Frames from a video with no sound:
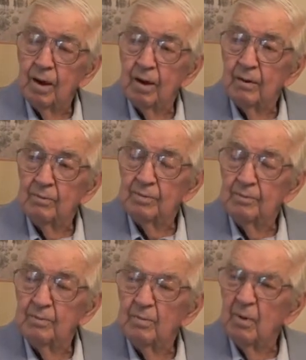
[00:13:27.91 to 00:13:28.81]
Well,
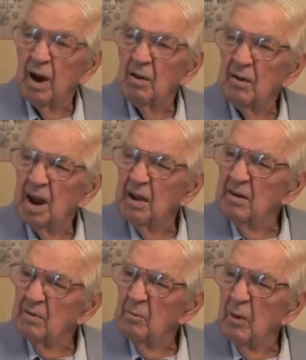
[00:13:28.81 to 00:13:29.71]
I
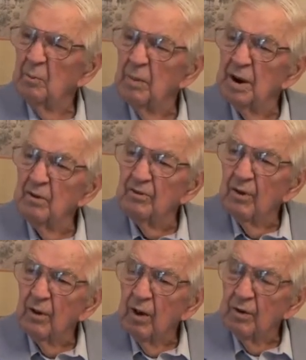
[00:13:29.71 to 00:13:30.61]

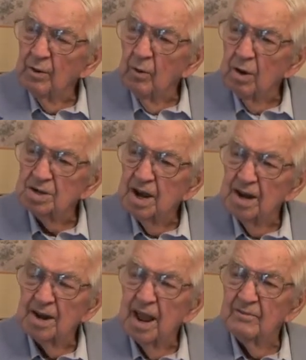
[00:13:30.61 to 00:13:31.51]
maneuver on the horse.
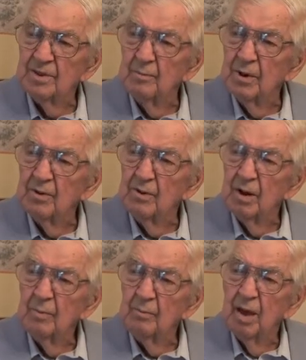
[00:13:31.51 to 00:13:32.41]
I didn't have to maneuver.